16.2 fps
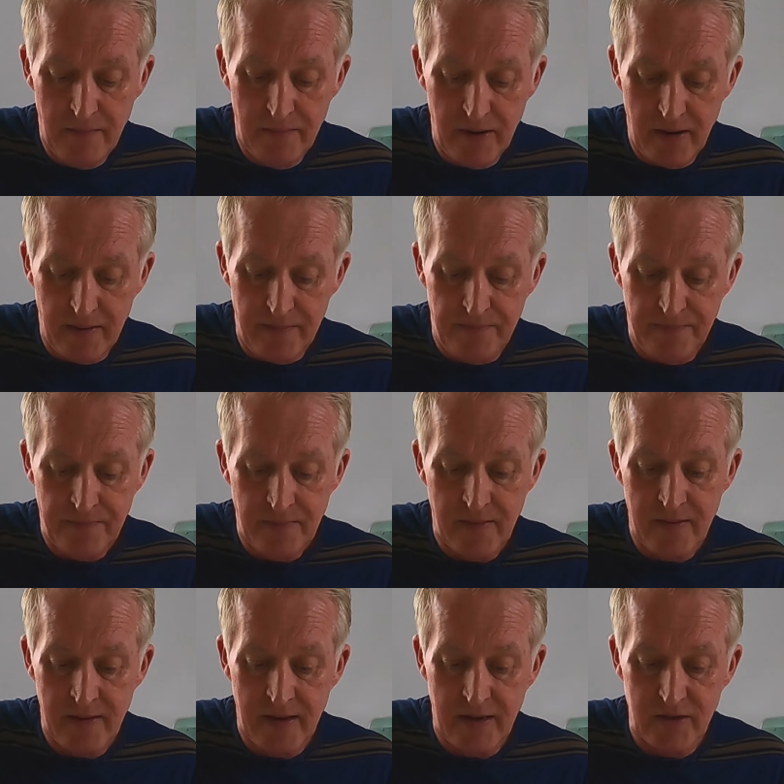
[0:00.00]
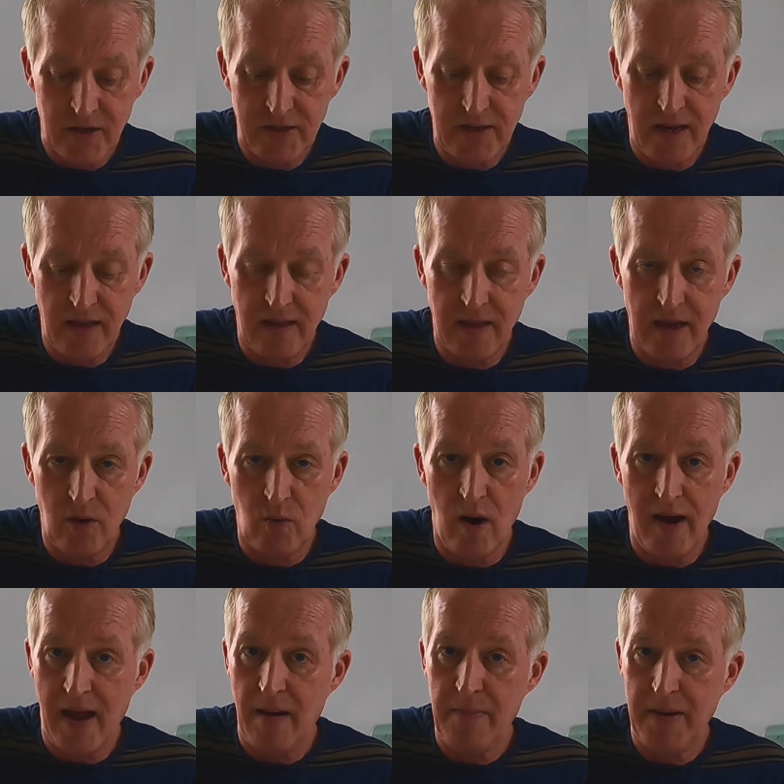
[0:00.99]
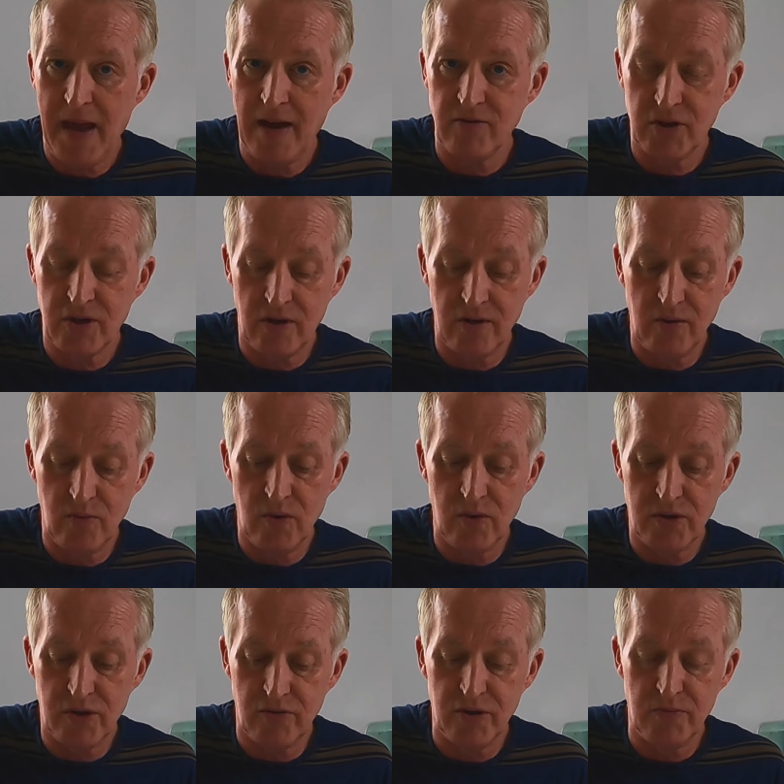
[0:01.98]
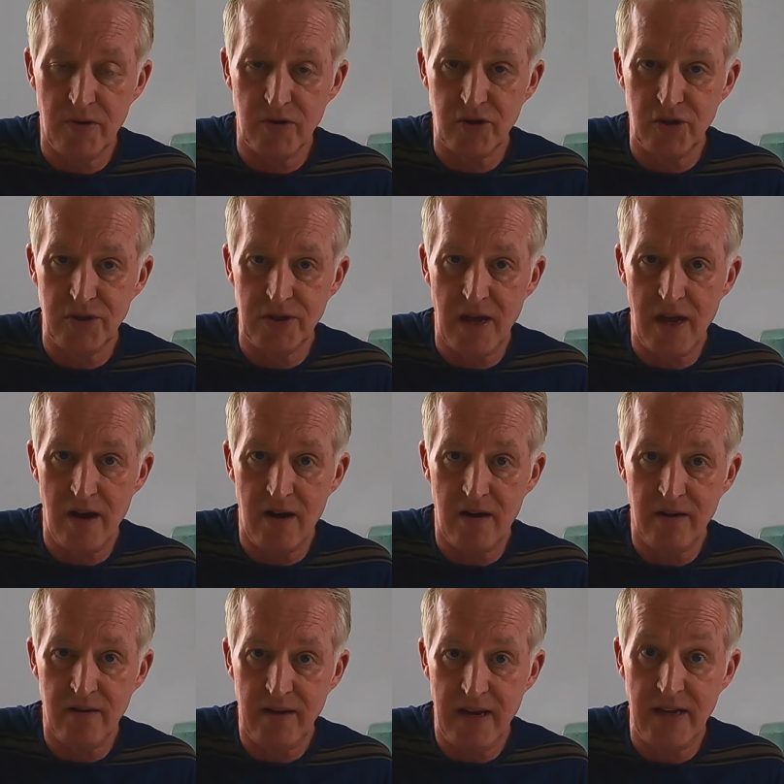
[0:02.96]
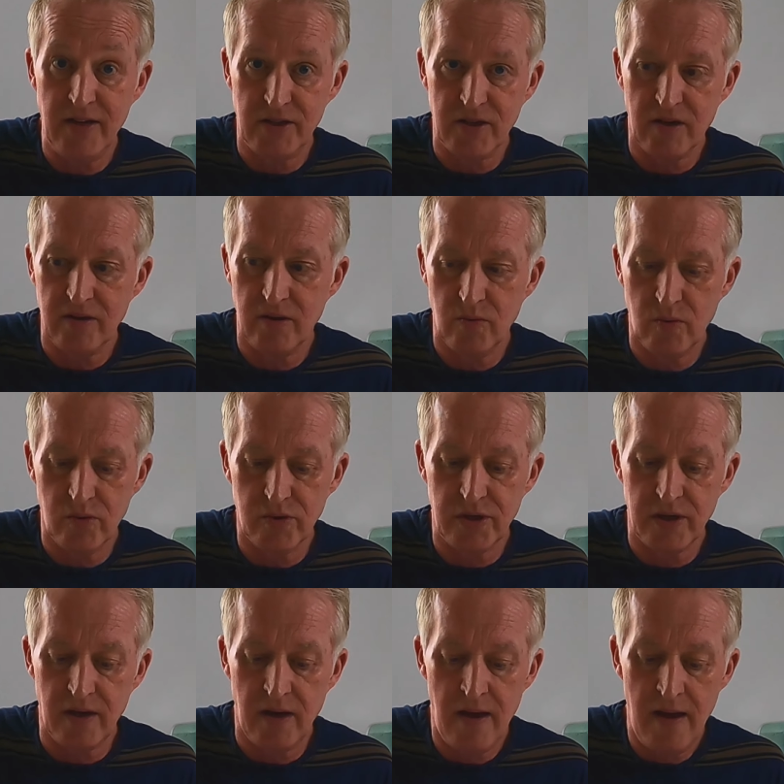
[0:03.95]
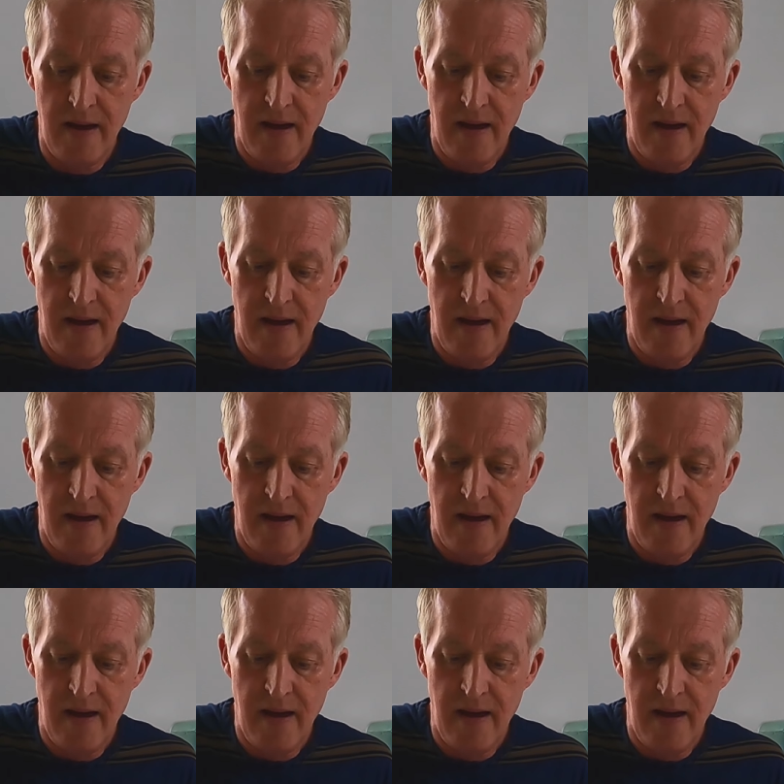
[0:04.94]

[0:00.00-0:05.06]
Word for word: but as I said, they're quite happy outside the water as much as they are inside the water.